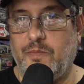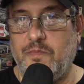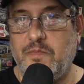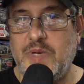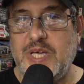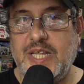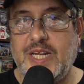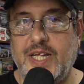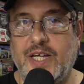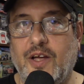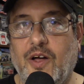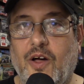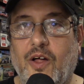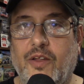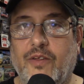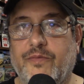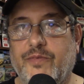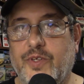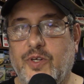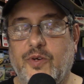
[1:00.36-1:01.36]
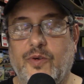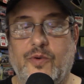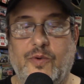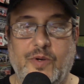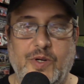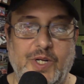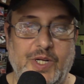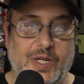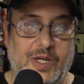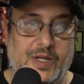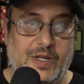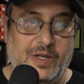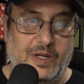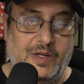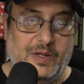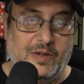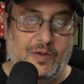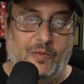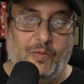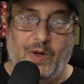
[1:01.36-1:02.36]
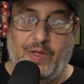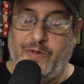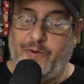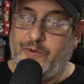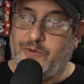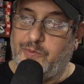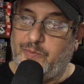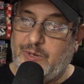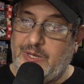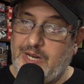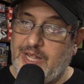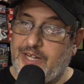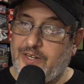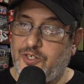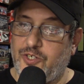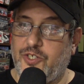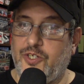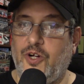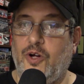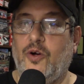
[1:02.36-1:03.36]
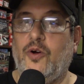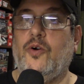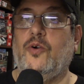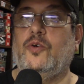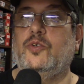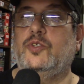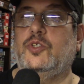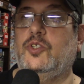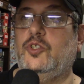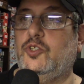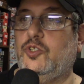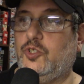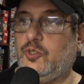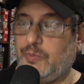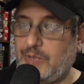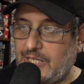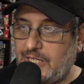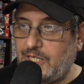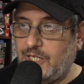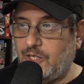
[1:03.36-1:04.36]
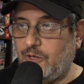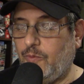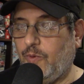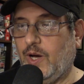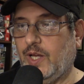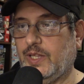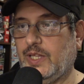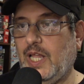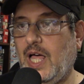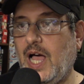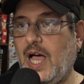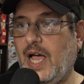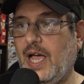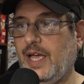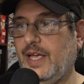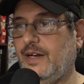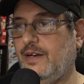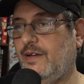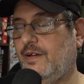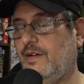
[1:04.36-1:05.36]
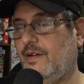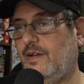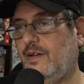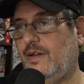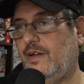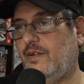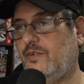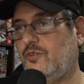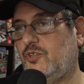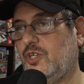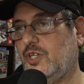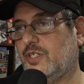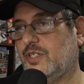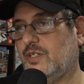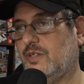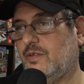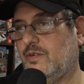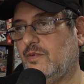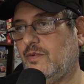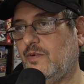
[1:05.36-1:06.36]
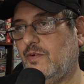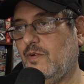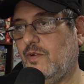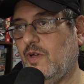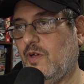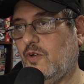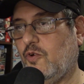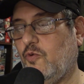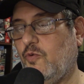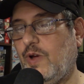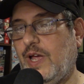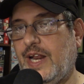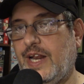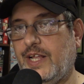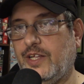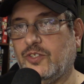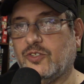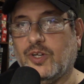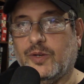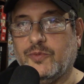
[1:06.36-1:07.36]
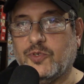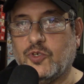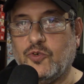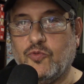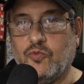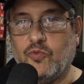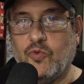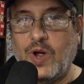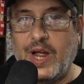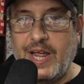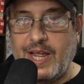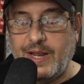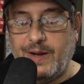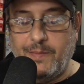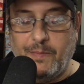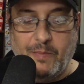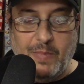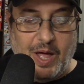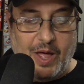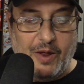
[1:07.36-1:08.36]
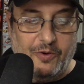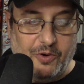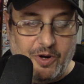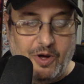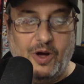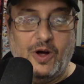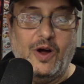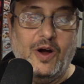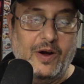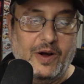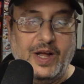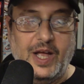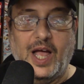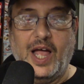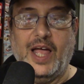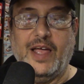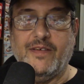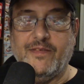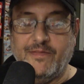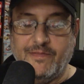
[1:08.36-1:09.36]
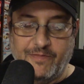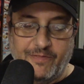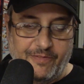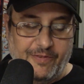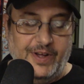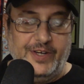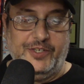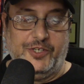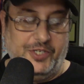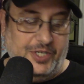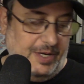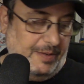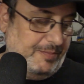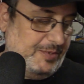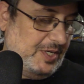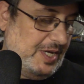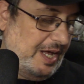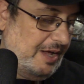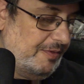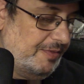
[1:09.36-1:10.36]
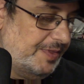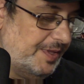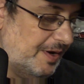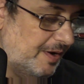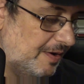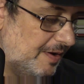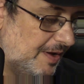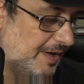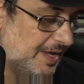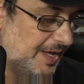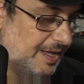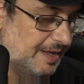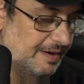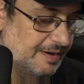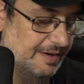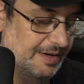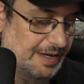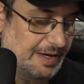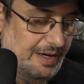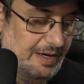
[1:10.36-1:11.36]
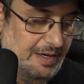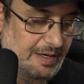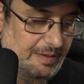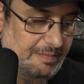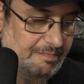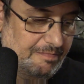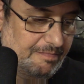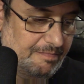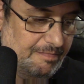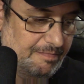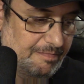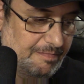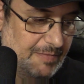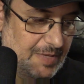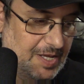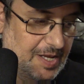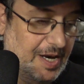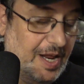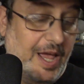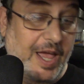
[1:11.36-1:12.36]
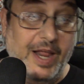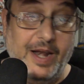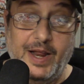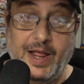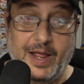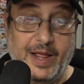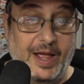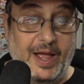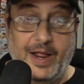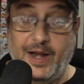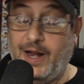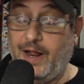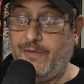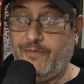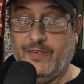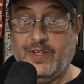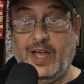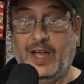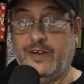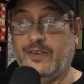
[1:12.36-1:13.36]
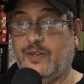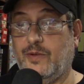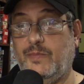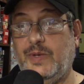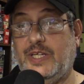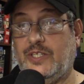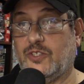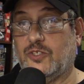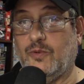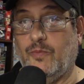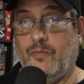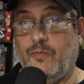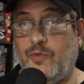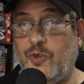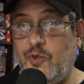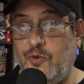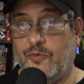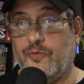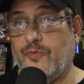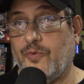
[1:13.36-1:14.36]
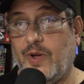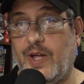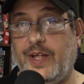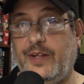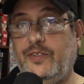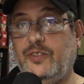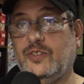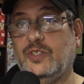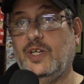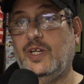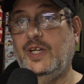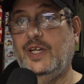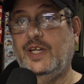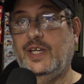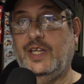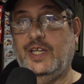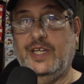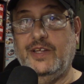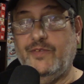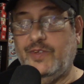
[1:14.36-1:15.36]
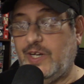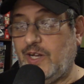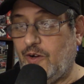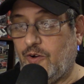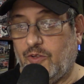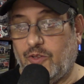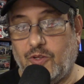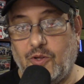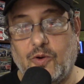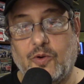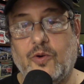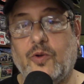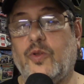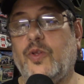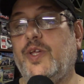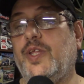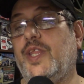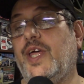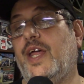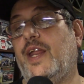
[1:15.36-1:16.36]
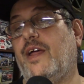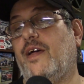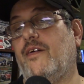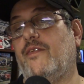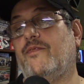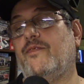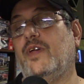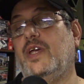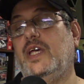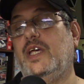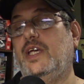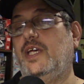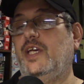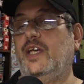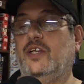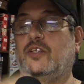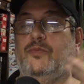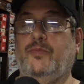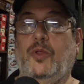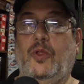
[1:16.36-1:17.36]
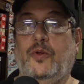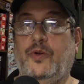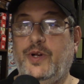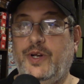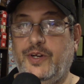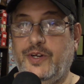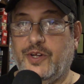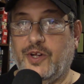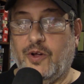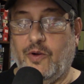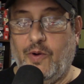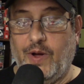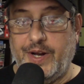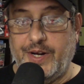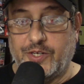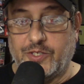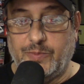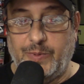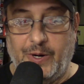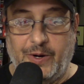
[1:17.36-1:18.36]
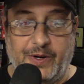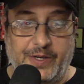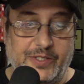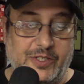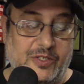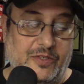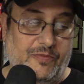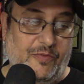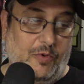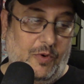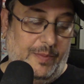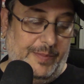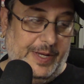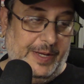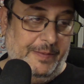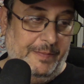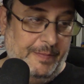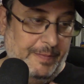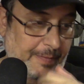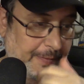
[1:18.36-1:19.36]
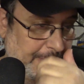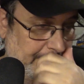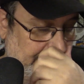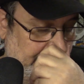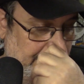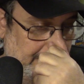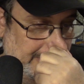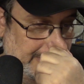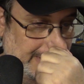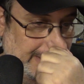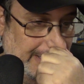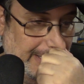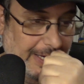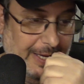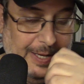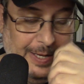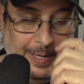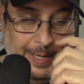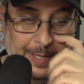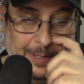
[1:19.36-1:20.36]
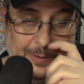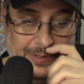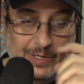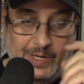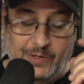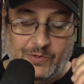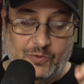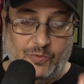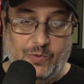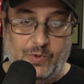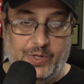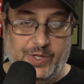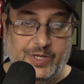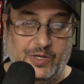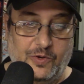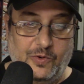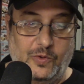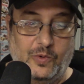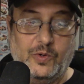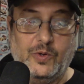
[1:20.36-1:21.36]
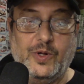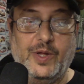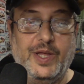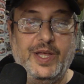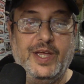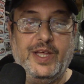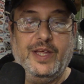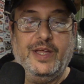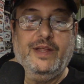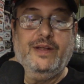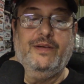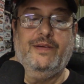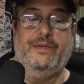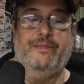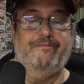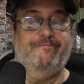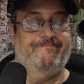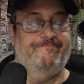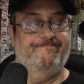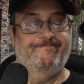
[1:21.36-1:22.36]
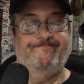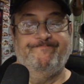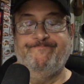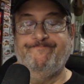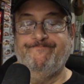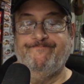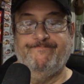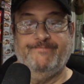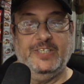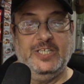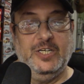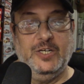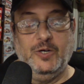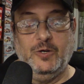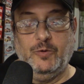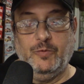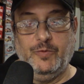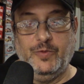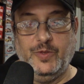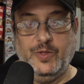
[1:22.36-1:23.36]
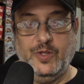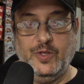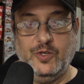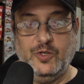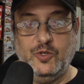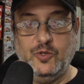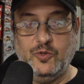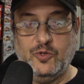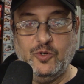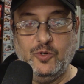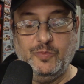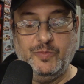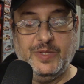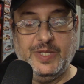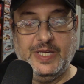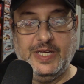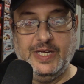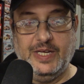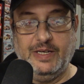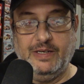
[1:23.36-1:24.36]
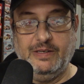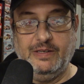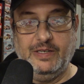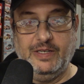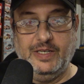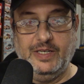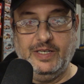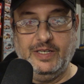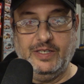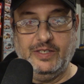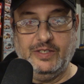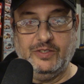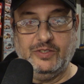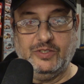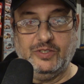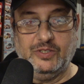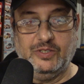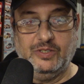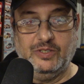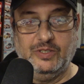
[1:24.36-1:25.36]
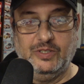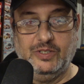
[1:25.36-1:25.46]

meeting all of you. Whether it's been at shows, meeting you online, just creating such great model car guy friendships out there, and I've gotten to meet some new friends even here locally that have exploded into great experiences for me, and it's really cool. And you know, the YouTube thing is